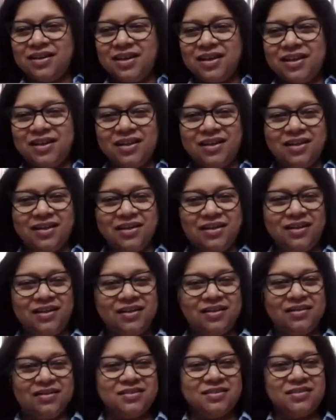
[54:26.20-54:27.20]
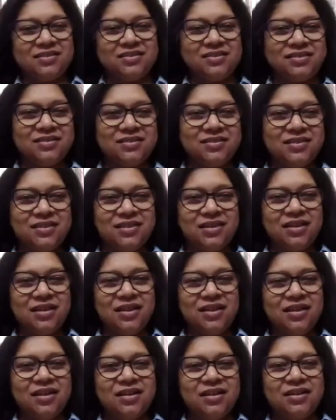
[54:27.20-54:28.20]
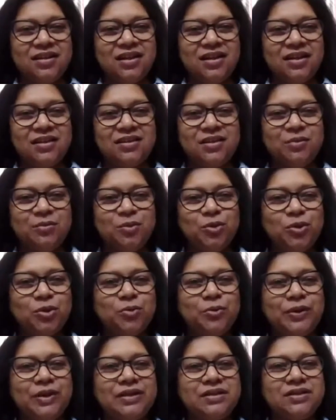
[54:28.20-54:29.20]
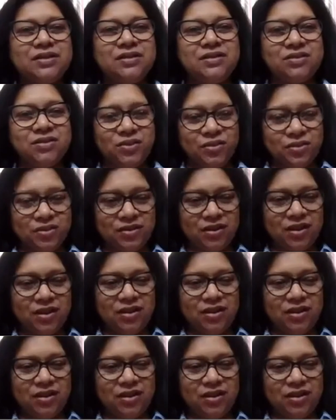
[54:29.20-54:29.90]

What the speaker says: can I Are there more questions, or